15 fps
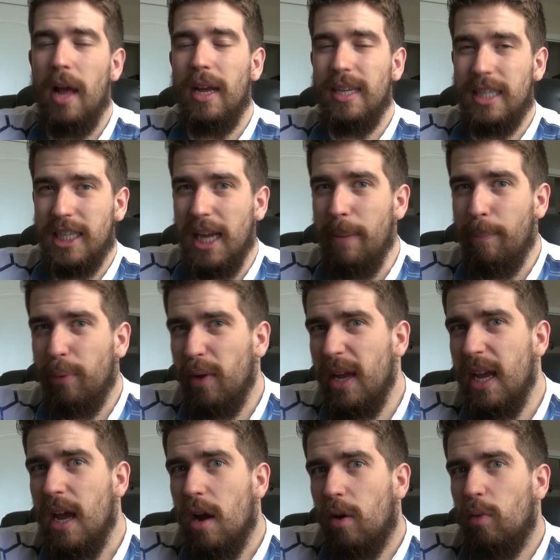
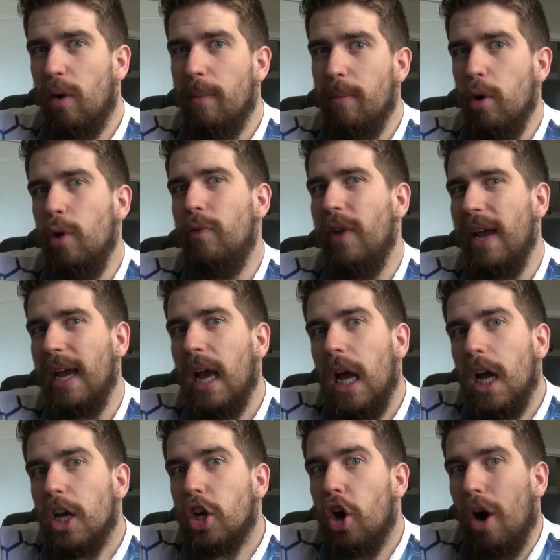simply removing
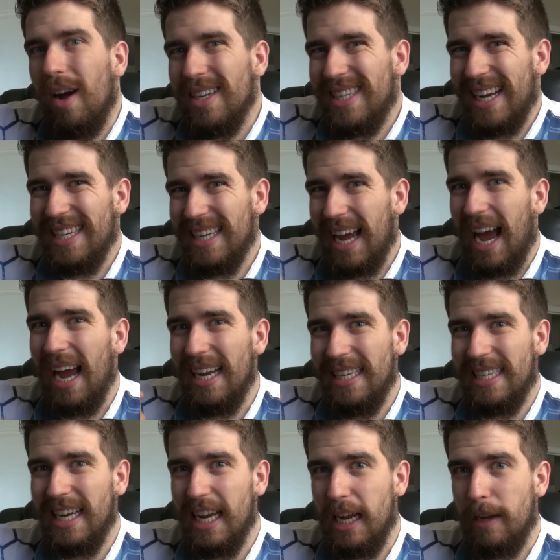Content
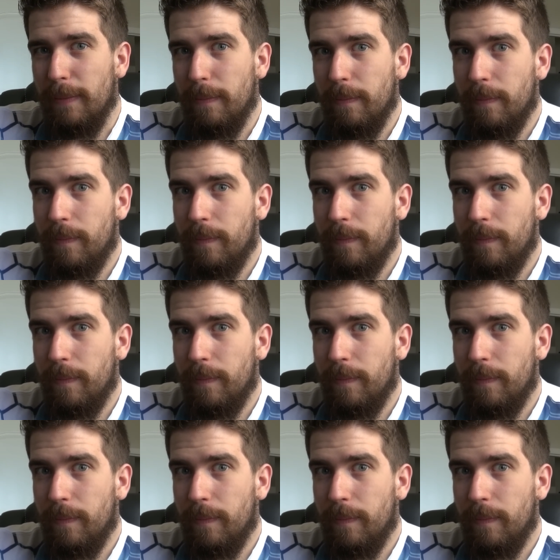ID.